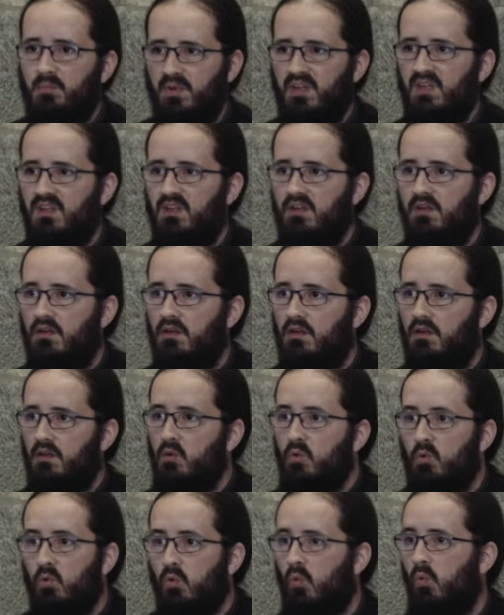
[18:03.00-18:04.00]
be
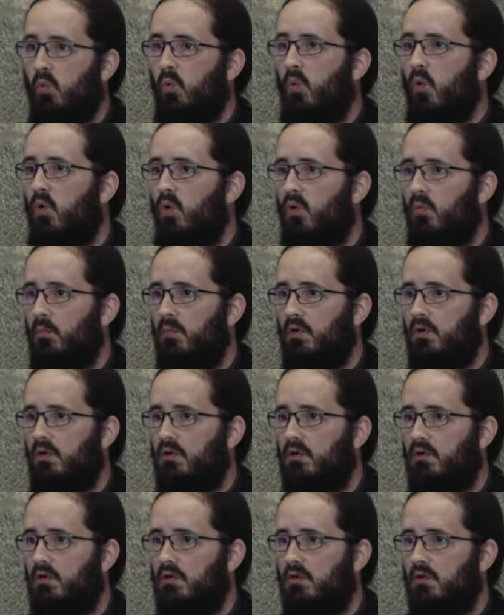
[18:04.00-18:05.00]
lukewarm.
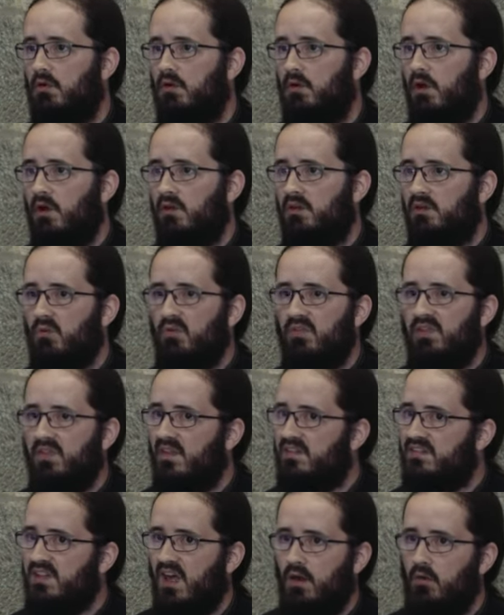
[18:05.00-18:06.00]
And I don't think
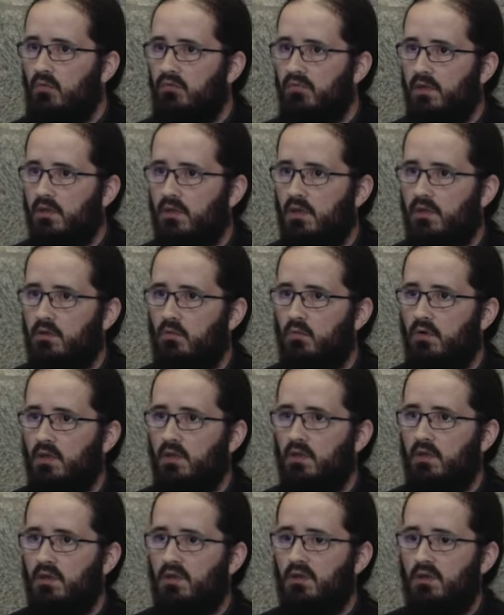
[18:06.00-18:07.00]
that's healthy in any way.
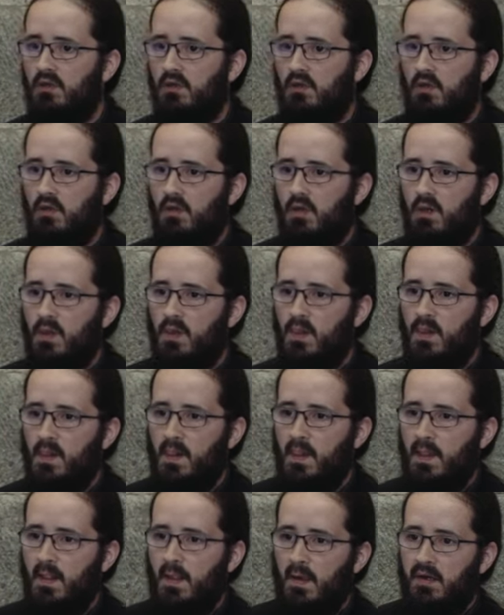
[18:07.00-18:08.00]

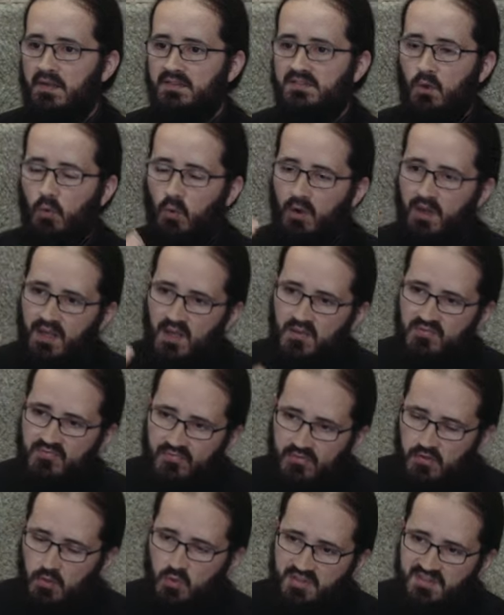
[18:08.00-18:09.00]
So
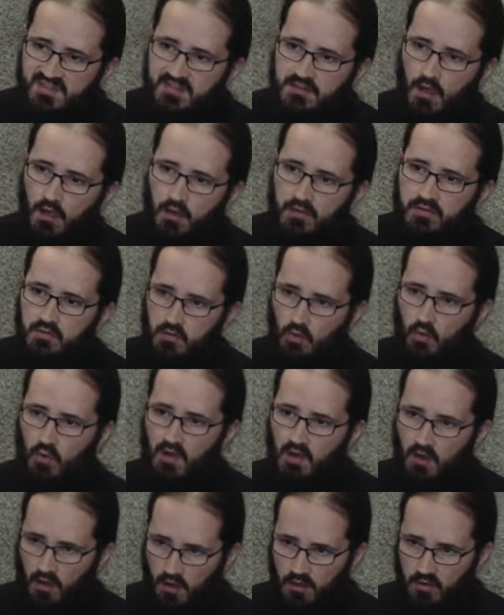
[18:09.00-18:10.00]
if you start your
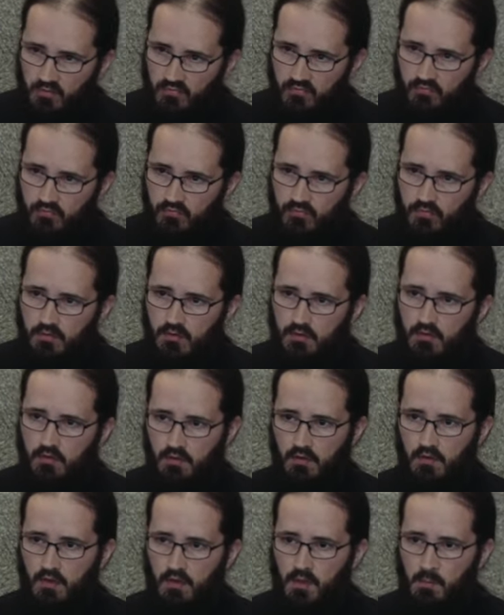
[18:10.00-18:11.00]
life
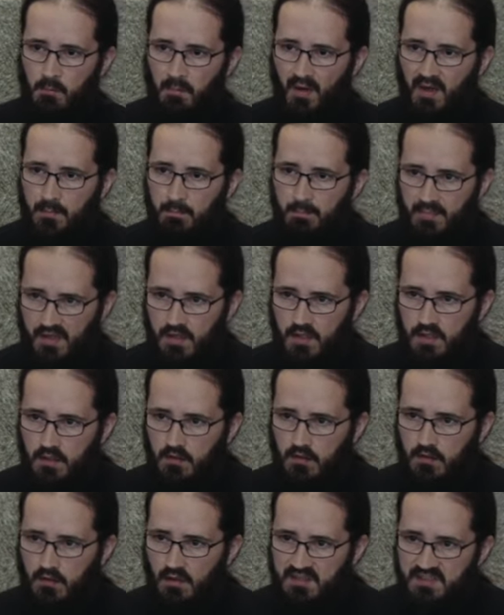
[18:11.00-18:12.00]
by
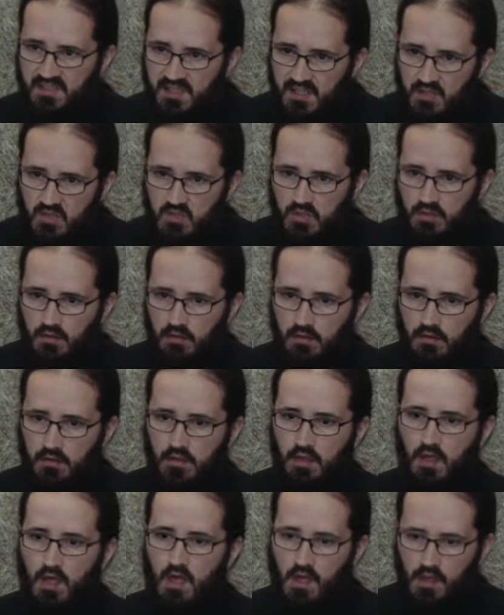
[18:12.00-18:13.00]
being a teacher,
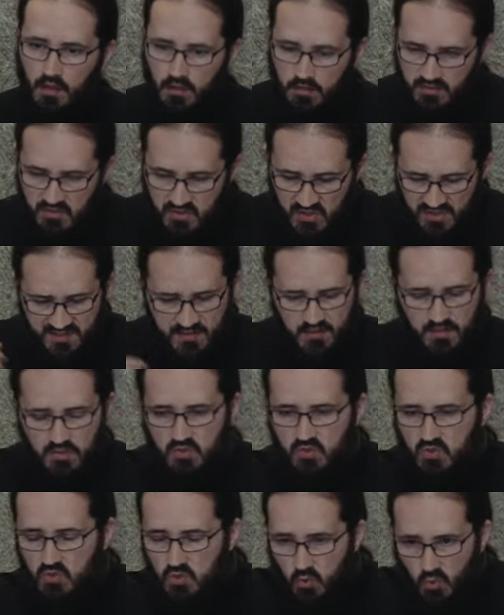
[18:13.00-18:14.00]
just
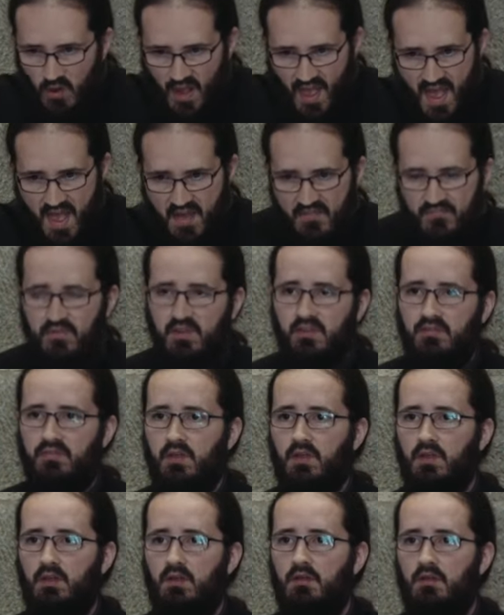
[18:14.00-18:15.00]
do
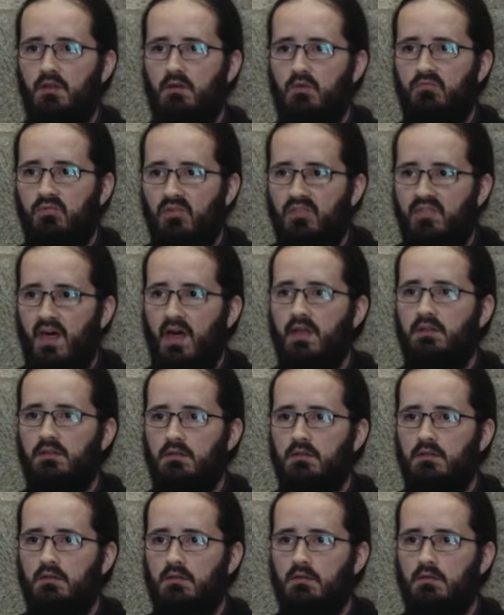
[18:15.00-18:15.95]
everything for that.